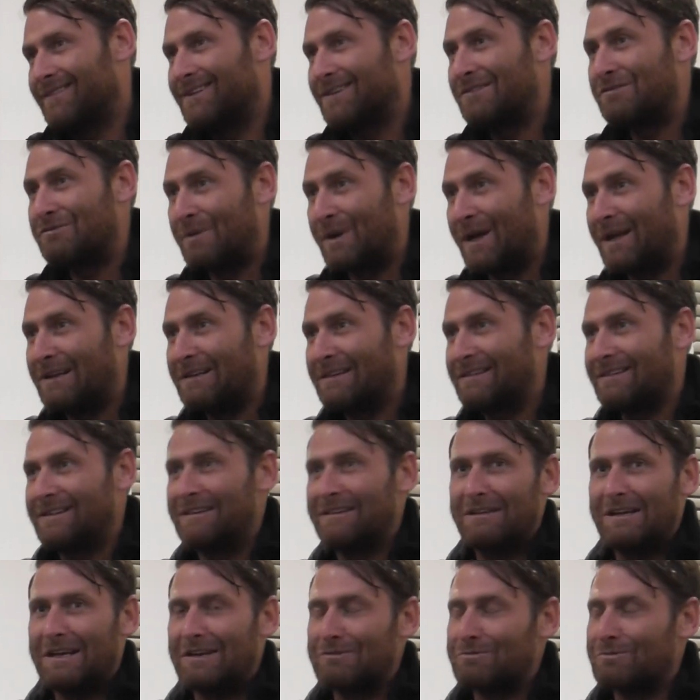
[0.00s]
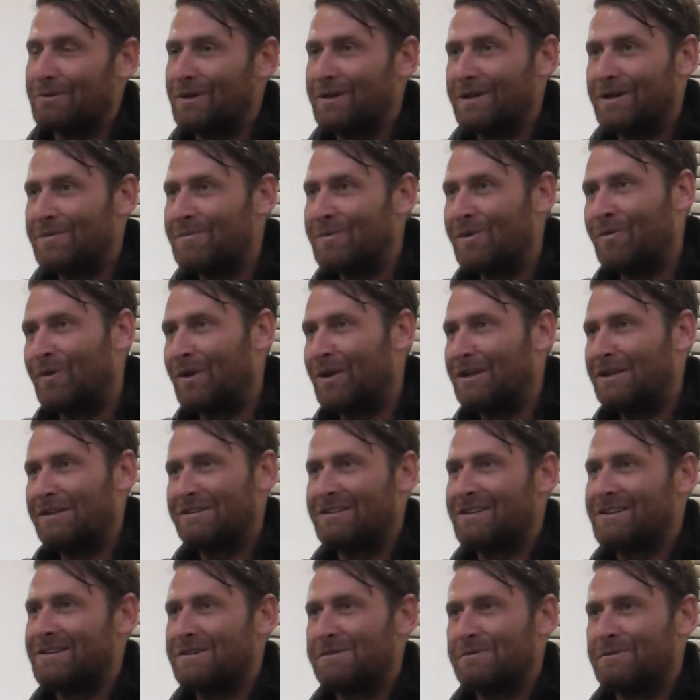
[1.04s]
as well, and that's what they'll be wanting
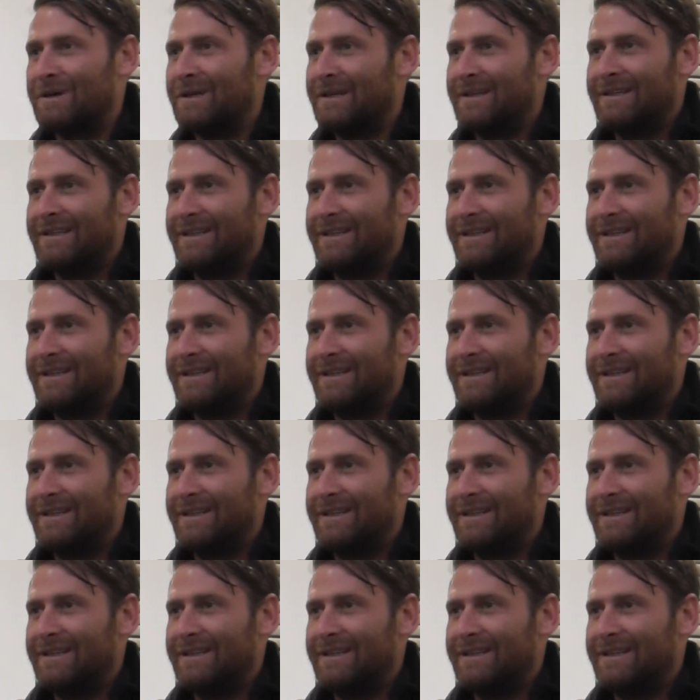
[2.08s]
to do.